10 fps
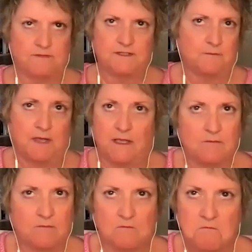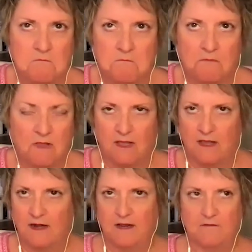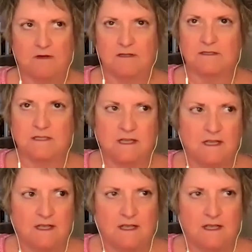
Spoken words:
to me. And it was